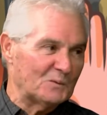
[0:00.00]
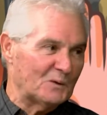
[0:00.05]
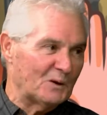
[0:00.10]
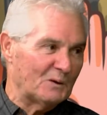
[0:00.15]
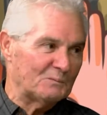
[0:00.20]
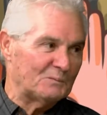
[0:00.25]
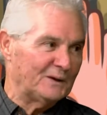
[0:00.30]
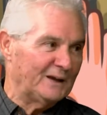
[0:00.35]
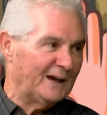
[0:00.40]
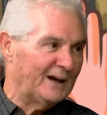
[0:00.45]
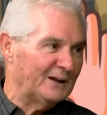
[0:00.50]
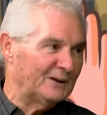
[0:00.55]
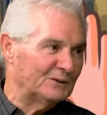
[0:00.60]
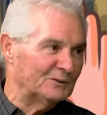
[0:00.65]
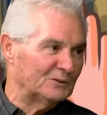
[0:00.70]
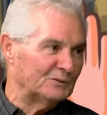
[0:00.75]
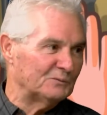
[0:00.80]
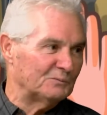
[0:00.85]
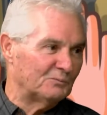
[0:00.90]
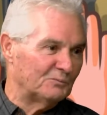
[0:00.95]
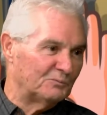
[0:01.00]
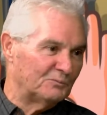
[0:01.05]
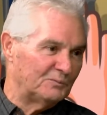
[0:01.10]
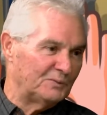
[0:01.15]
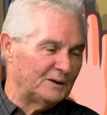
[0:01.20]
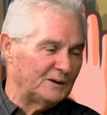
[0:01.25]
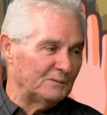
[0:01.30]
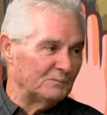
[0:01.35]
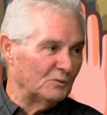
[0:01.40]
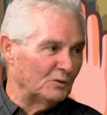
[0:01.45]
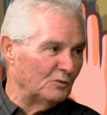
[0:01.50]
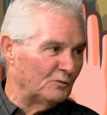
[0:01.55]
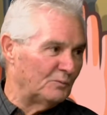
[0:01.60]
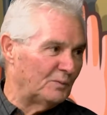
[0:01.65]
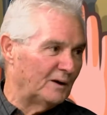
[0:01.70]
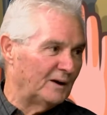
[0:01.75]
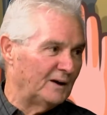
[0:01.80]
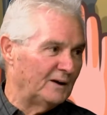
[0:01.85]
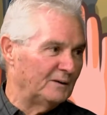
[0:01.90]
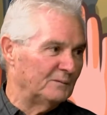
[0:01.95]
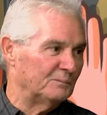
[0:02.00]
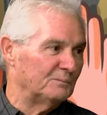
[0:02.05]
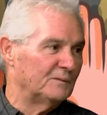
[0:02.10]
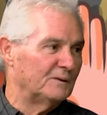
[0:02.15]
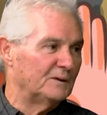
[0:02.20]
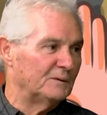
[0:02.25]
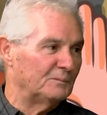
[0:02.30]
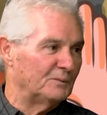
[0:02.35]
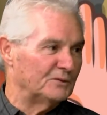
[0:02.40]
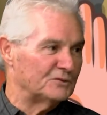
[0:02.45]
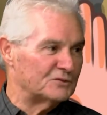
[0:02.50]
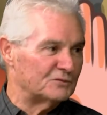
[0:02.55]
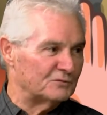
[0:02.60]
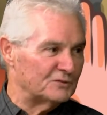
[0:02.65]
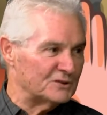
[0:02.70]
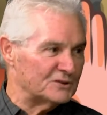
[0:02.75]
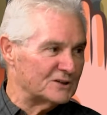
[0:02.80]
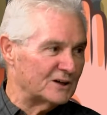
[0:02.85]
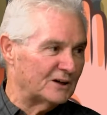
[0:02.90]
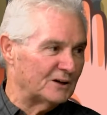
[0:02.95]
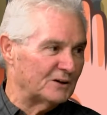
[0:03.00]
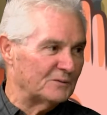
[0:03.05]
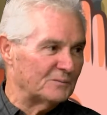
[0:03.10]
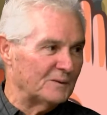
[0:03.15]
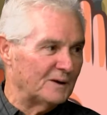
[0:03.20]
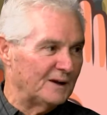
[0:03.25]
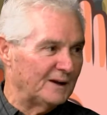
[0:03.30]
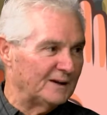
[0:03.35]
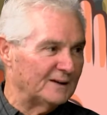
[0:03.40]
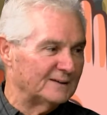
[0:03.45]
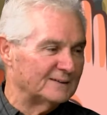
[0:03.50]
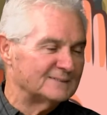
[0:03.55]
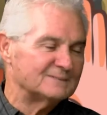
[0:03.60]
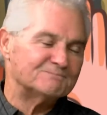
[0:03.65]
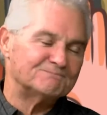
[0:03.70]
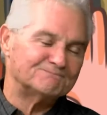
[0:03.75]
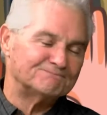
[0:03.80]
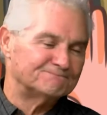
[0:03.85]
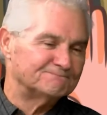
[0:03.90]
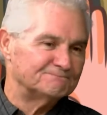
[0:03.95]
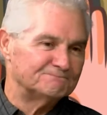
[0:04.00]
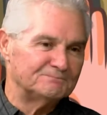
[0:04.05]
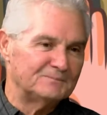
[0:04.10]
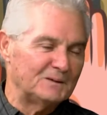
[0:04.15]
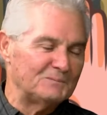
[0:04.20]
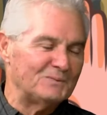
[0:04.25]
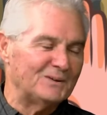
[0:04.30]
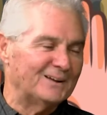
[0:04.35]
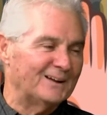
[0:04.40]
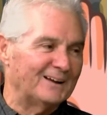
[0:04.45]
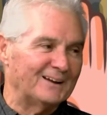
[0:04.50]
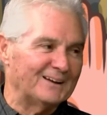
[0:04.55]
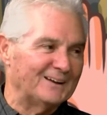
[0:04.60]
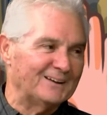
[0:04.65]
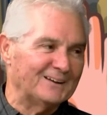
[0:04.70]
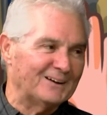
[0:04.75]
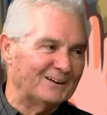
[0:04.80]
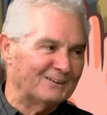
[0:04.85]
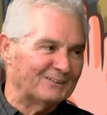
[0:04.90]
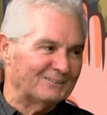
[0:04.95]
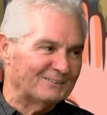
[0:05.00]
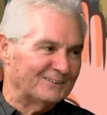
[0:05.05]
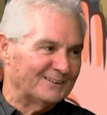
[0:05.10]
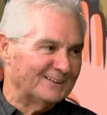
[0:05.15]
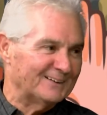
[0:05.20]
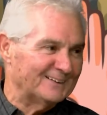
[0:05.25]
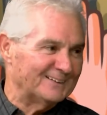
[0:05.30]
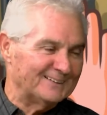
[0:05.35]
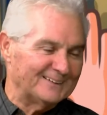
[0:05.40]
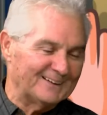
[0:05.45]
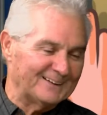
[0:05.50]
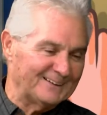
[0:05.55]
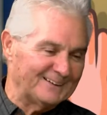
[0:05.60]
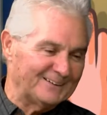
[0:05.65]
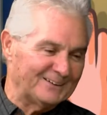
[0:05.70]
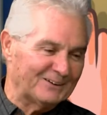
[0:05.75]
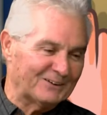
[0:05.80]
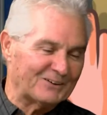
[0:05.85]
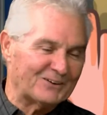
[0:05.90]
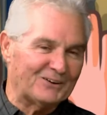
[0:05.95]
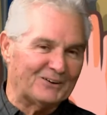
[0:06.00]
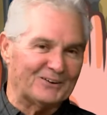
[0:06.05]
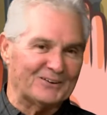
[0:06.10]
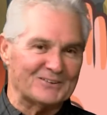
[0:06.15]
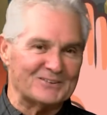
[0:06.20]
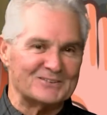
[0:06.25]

A piano being moved by a bunch of retired men. Maybe not in our cards.